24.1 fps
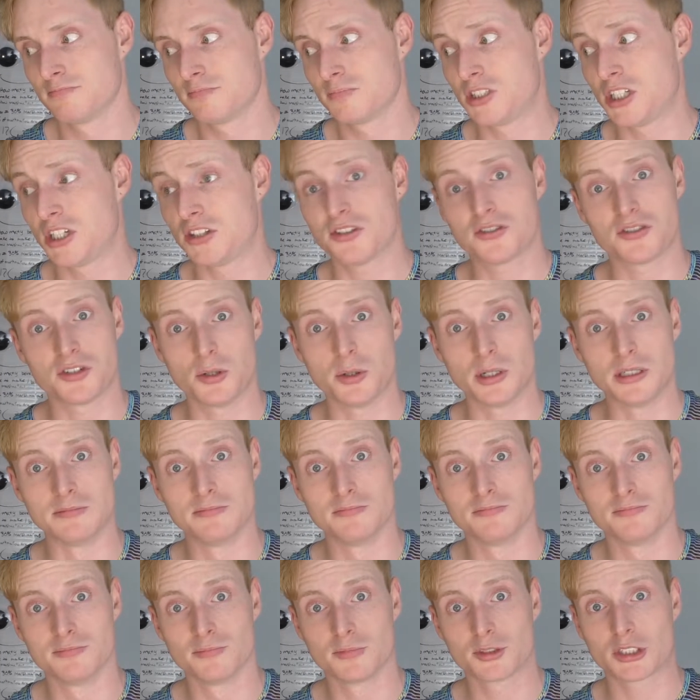get this new
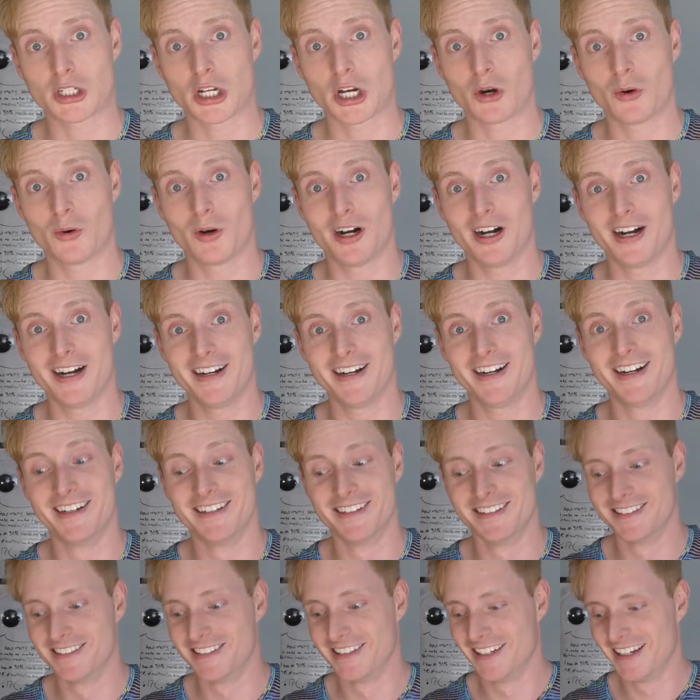one. So, uh,
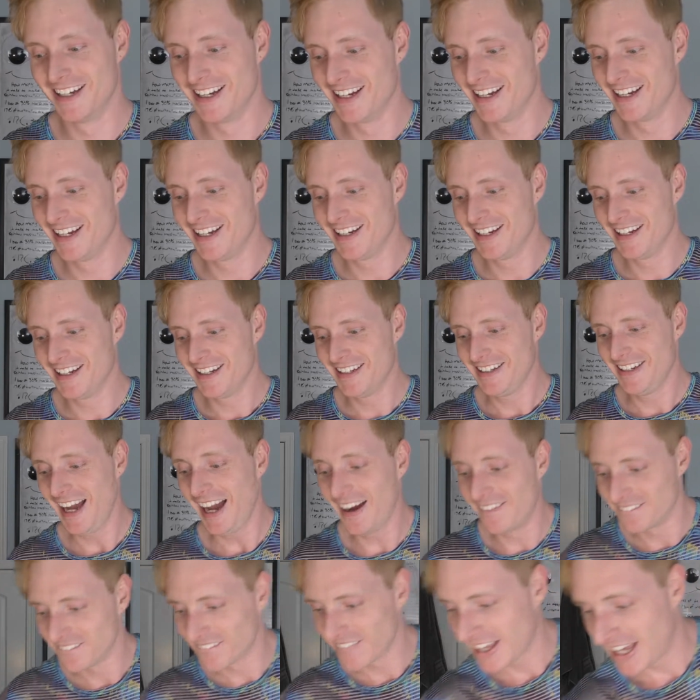
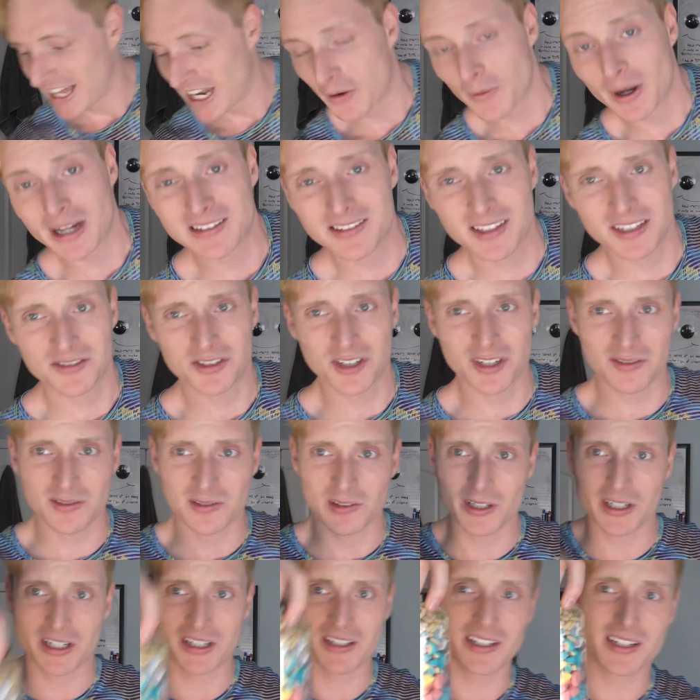yeah. Anyways, let's just
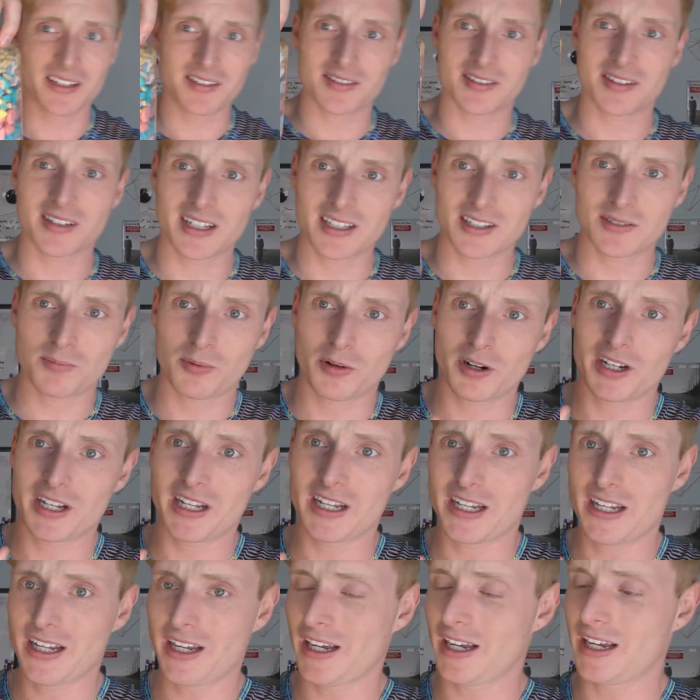look at this. It's
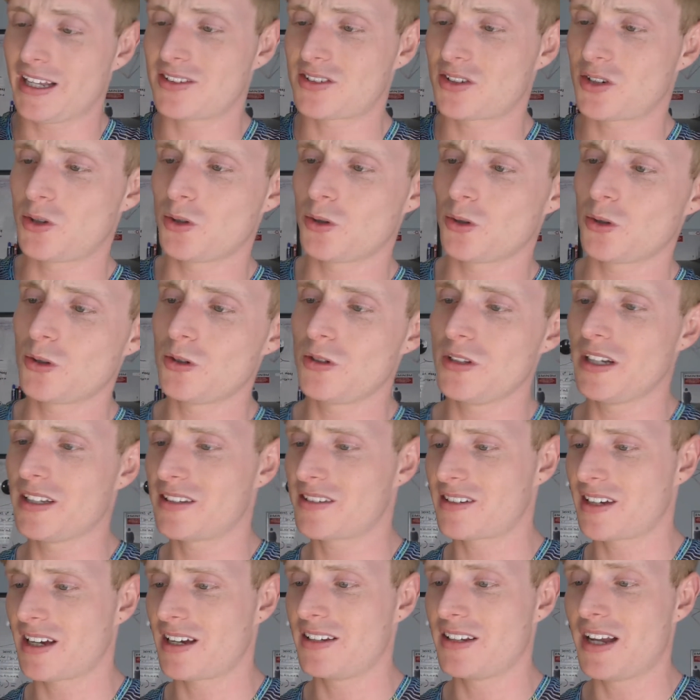pretty, it's cool,
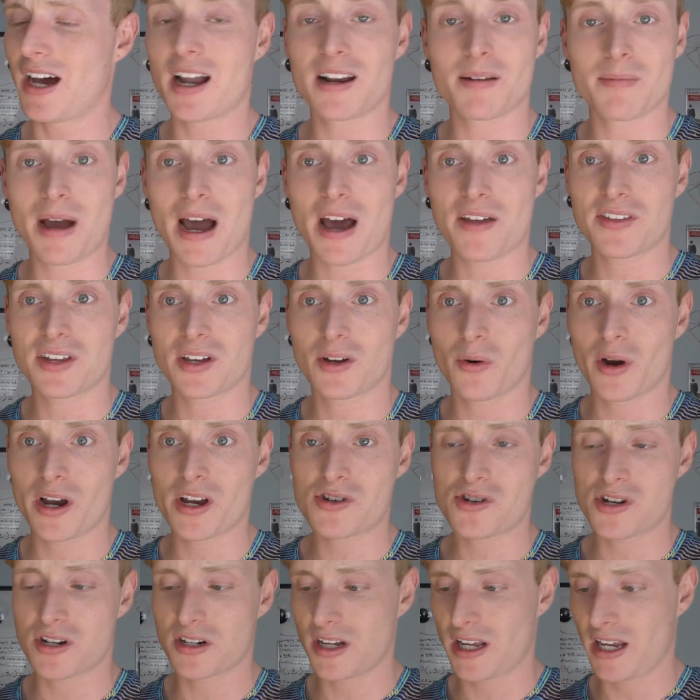it's uh, not a math
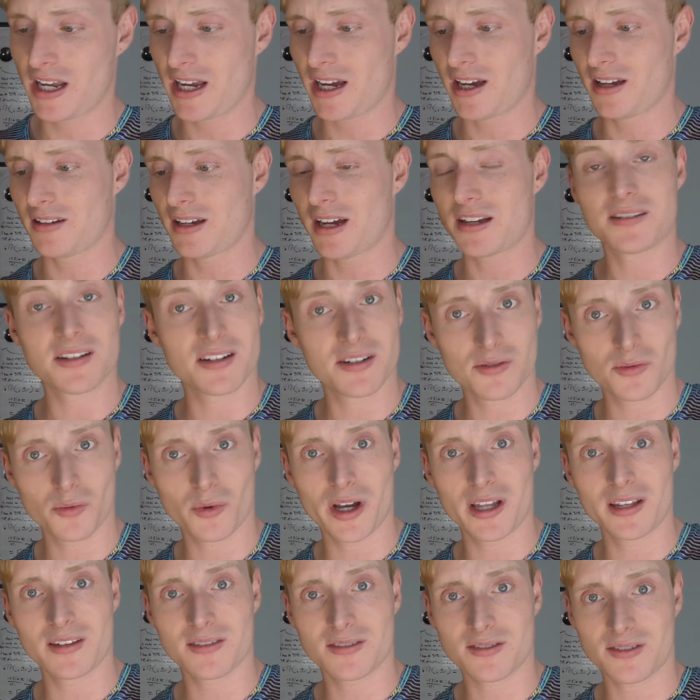equation, and I didn't
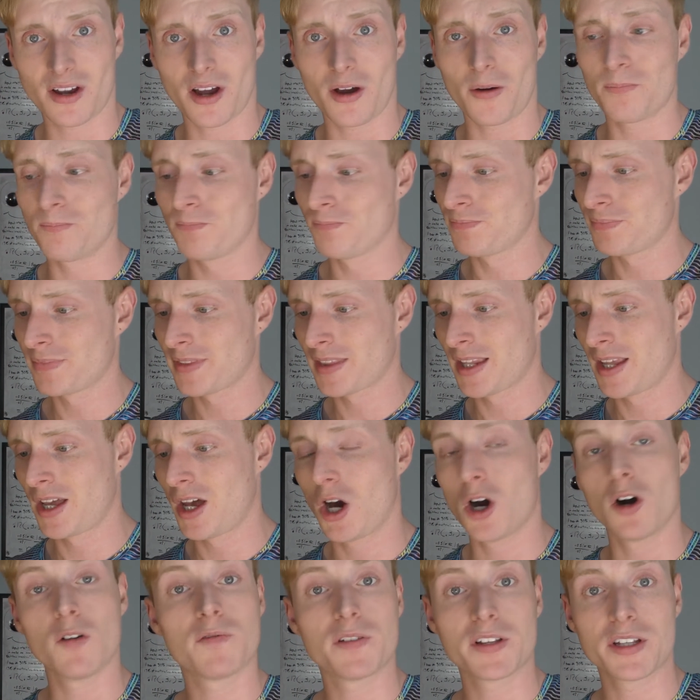win, so
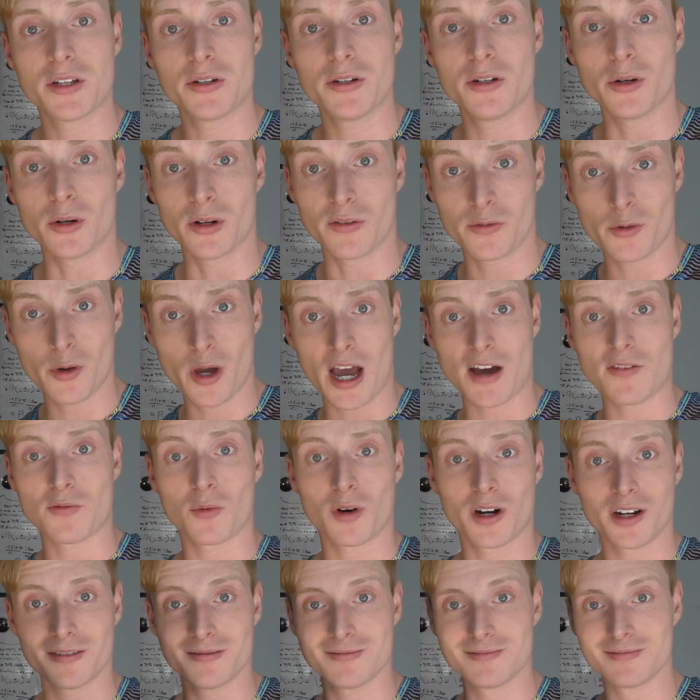hopefully you do. If you have
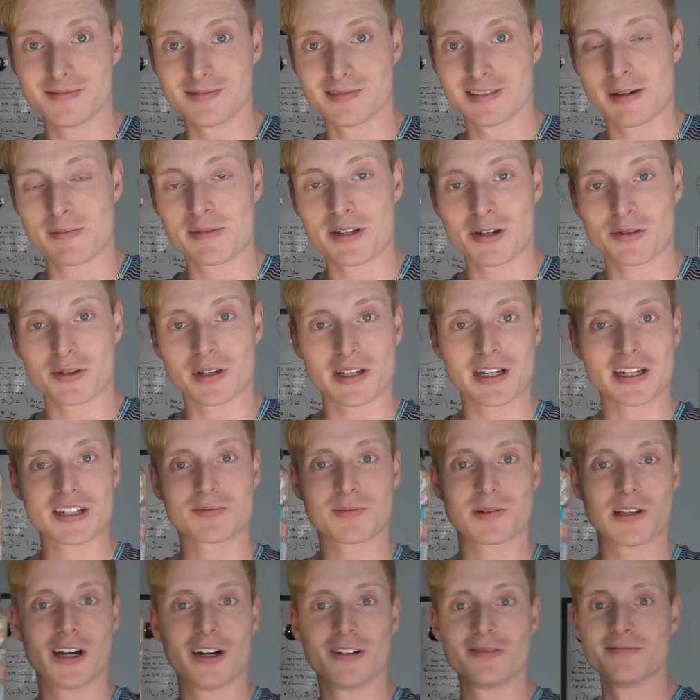one, let me know in the links
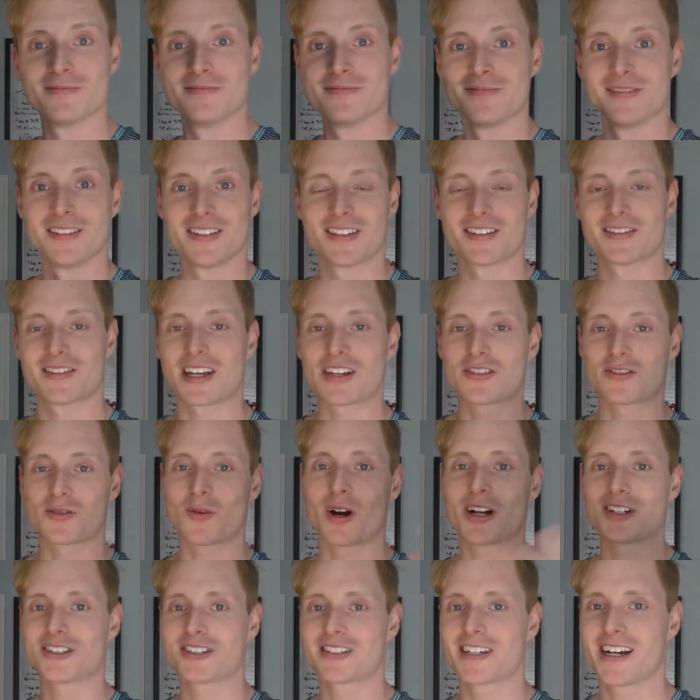below. Thanks for
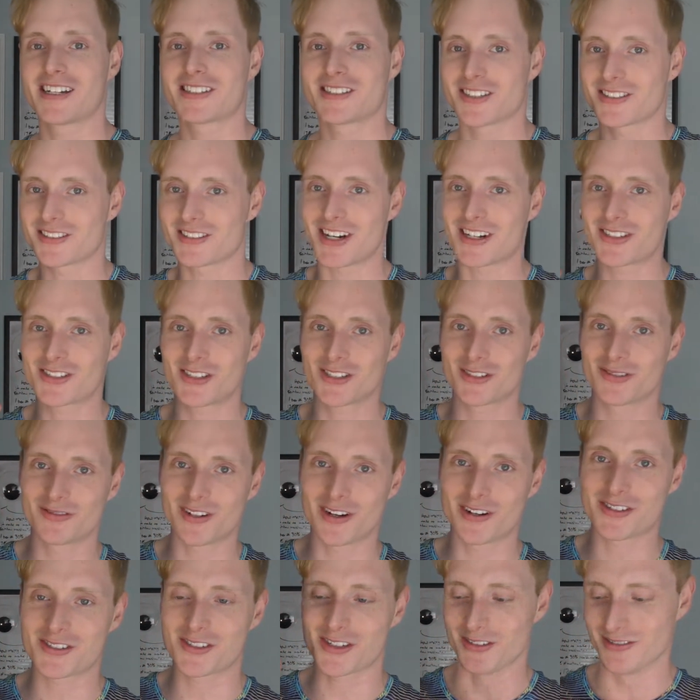watching, guys. I'll talk to you
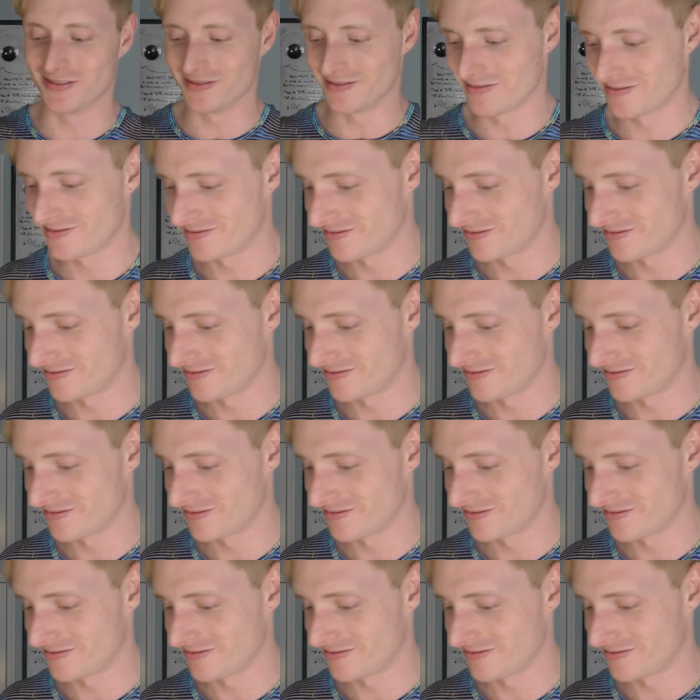very soon.